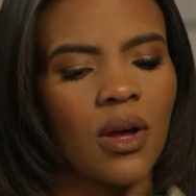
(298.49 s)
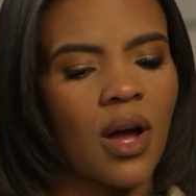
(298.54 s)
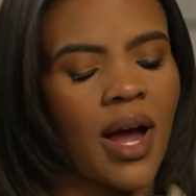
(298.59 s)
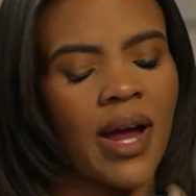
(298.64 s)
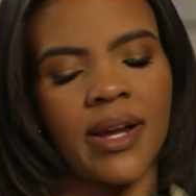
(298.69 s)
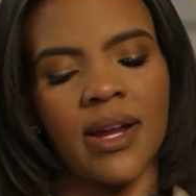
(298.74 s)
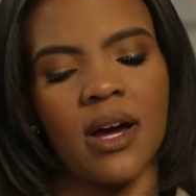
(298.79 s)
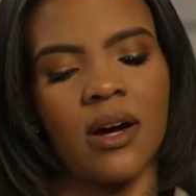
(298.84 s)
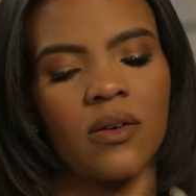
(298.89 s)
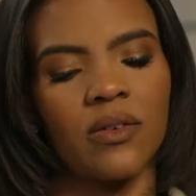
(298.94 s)

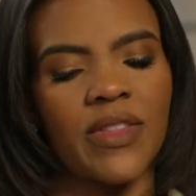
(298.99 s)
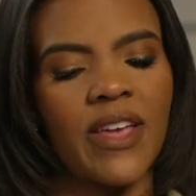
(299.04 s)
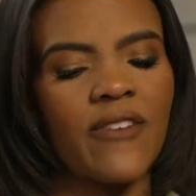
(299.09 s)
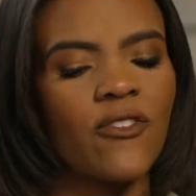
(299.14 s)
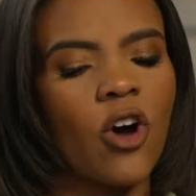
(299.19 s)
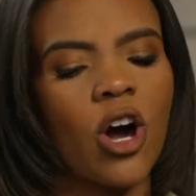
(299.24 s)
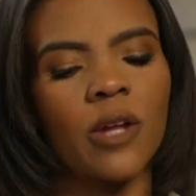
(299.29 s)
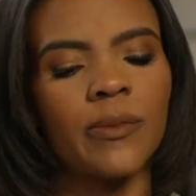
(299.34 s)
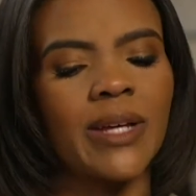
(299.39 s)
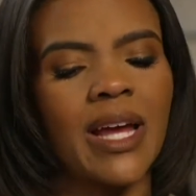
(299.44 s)
I know. They've
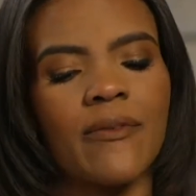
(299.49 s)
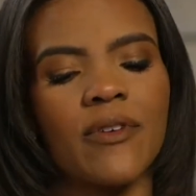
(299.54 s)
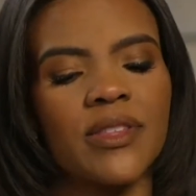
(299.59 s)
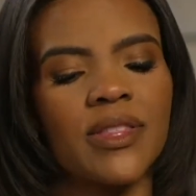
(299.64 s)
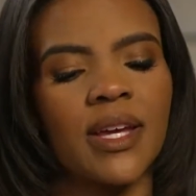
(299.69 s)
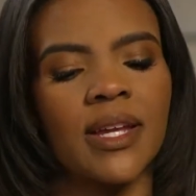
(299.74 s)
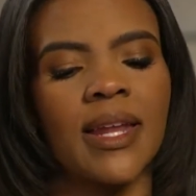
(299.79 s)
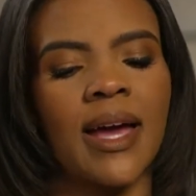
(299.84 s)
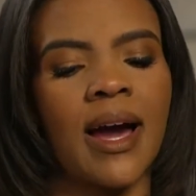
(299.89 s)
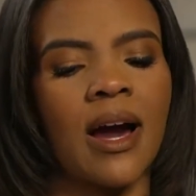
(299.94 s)
called me
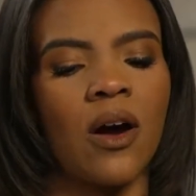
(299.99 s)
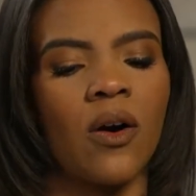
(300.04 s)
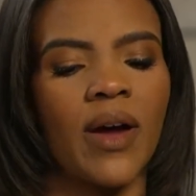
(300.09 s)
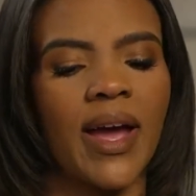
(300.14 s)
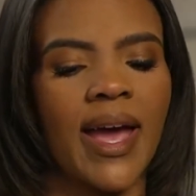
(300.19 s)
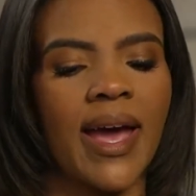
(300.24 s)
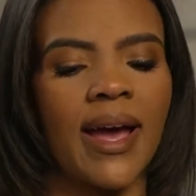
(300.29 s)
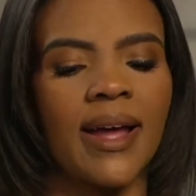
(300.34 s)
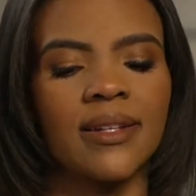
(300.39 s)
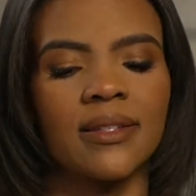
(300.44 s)
everything now.
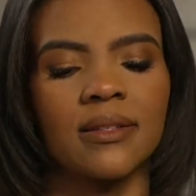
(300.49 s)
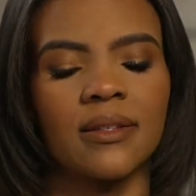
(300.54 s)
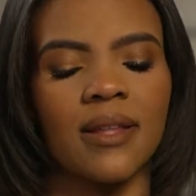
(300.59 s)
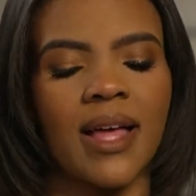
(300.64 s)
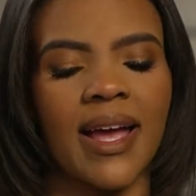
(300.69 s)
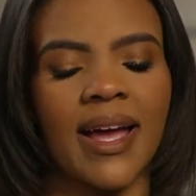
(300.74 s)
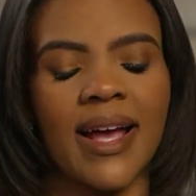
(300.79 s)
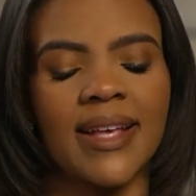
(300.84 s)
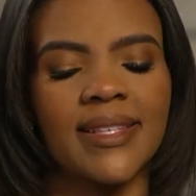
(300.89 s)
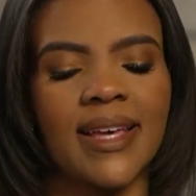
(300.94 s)
And
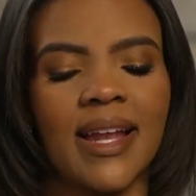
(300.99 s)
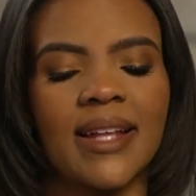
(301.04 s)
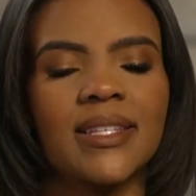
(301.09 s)
like I said,